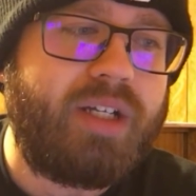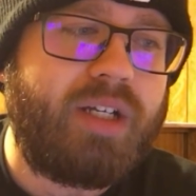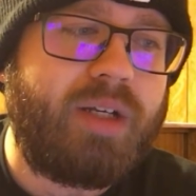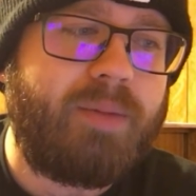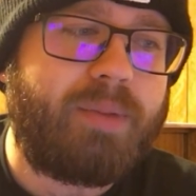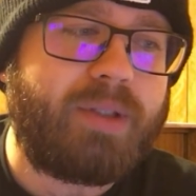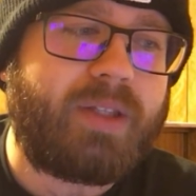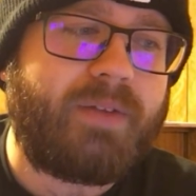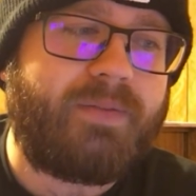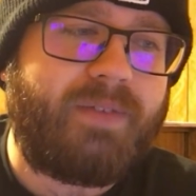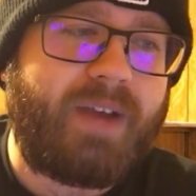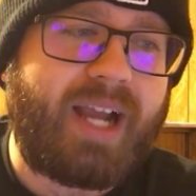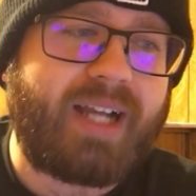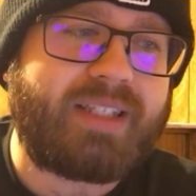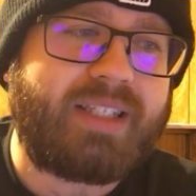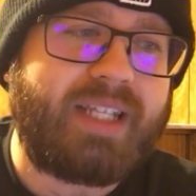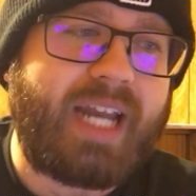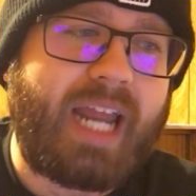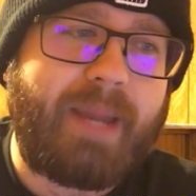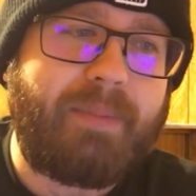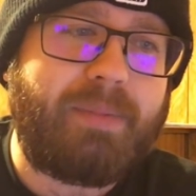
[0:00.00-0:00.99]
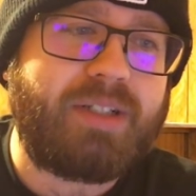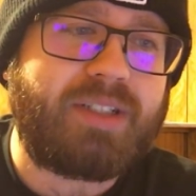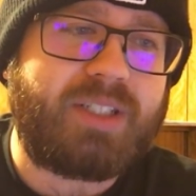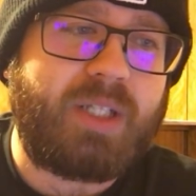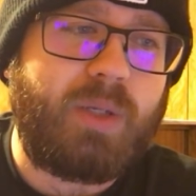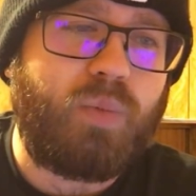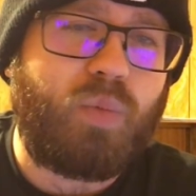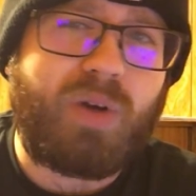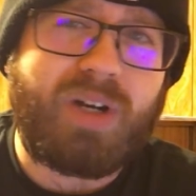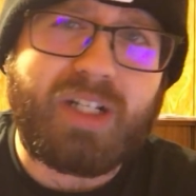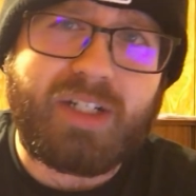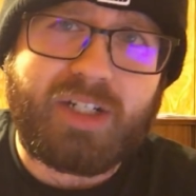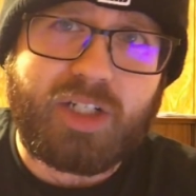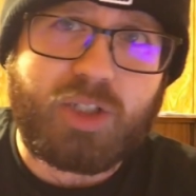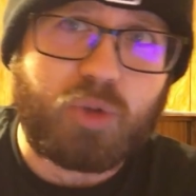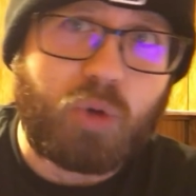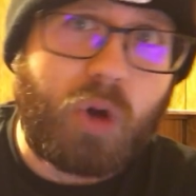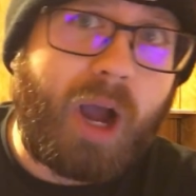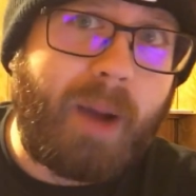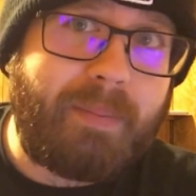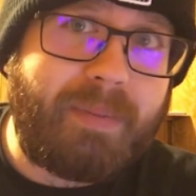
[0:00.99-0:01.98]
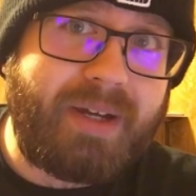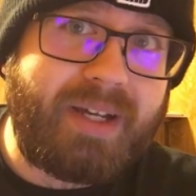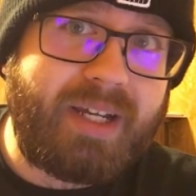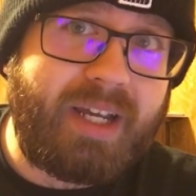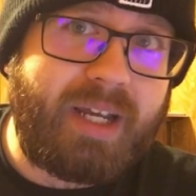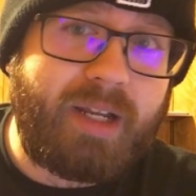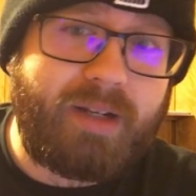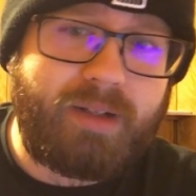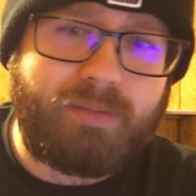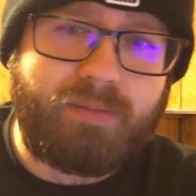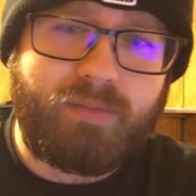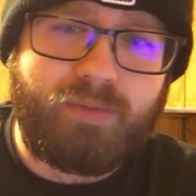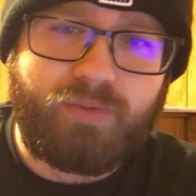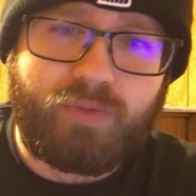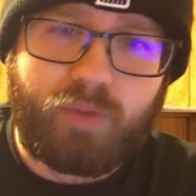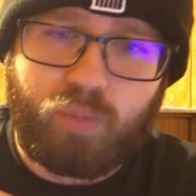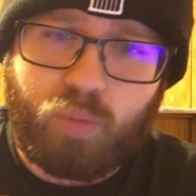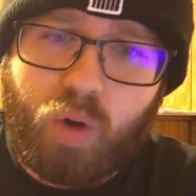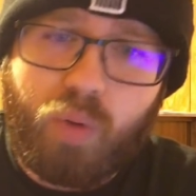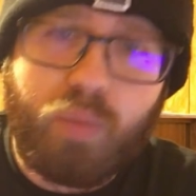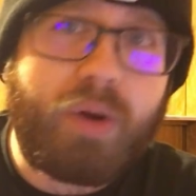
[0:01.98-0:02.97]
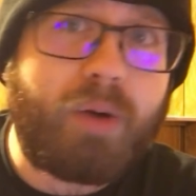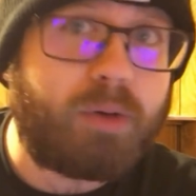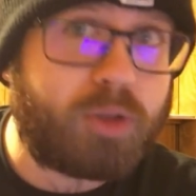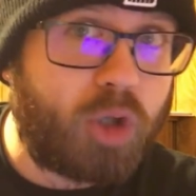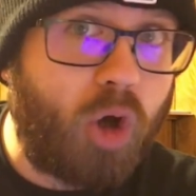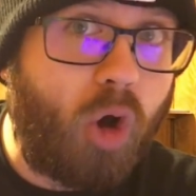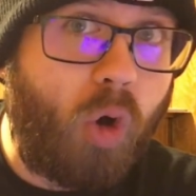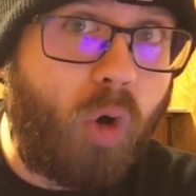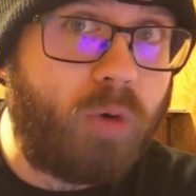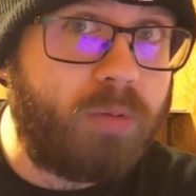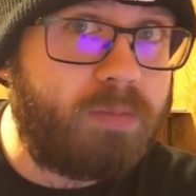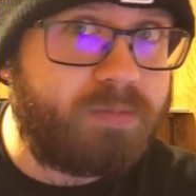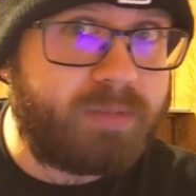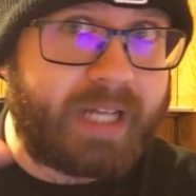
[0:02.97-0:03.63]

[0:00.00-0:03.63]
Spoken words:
But the fact that ABC wanted to drop it, and from what we were told,